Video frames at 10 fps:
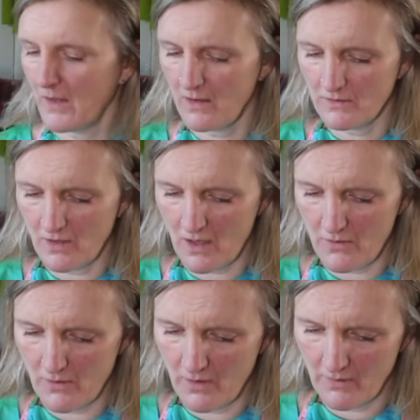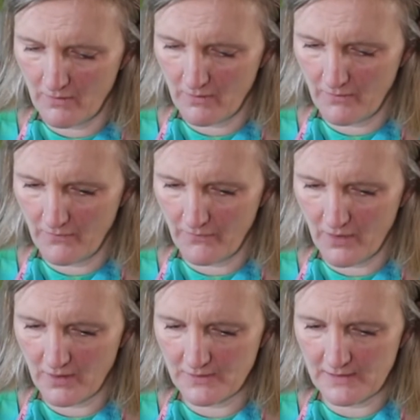So
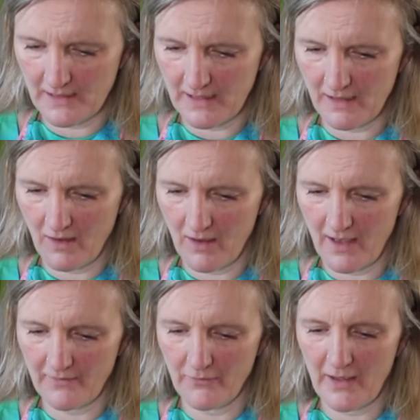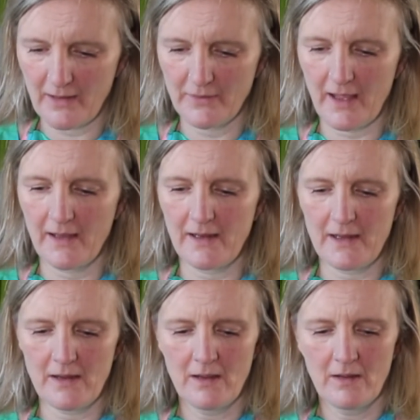firstly, I hadn't found
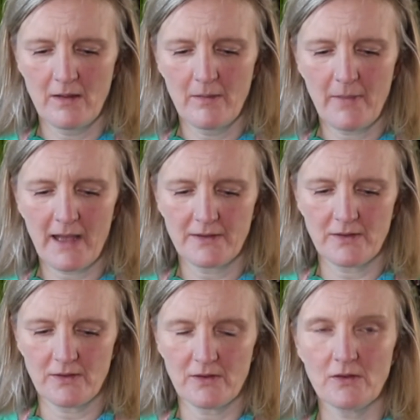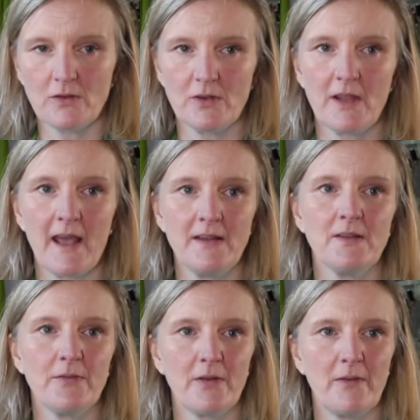any patterns that sort of
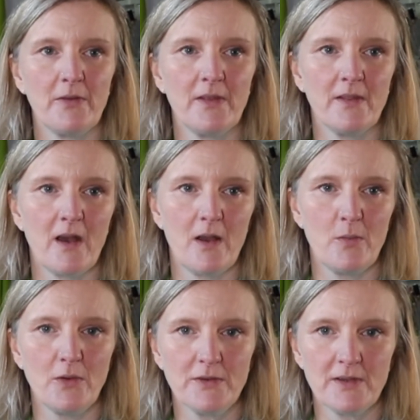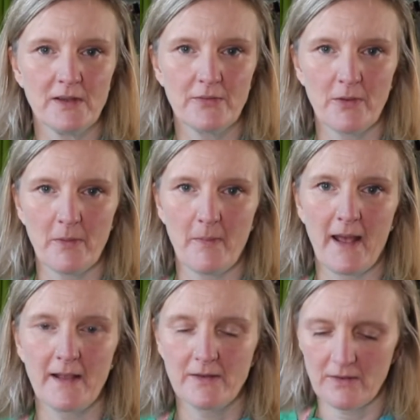catered for everything that I wanted from a
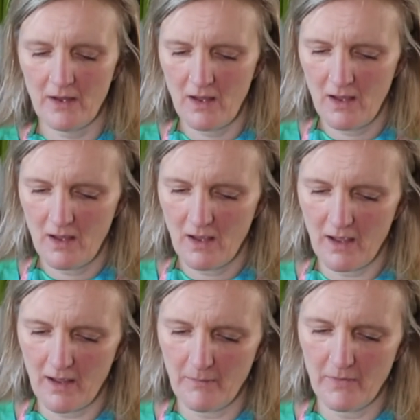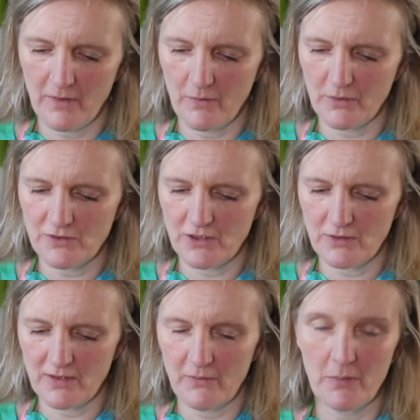mask that would
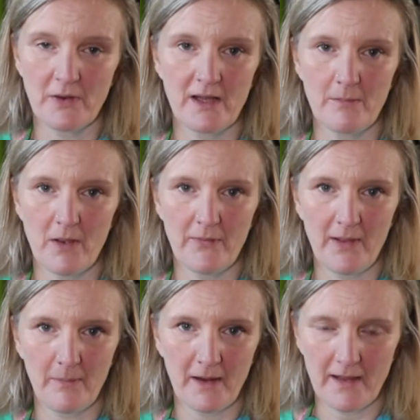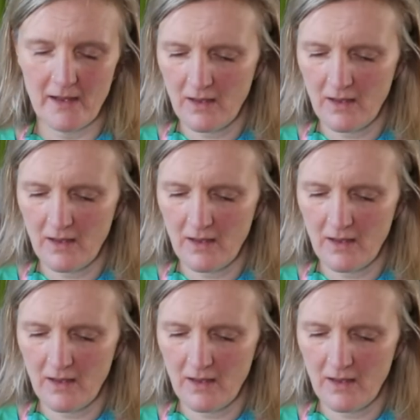suit everybody in my family.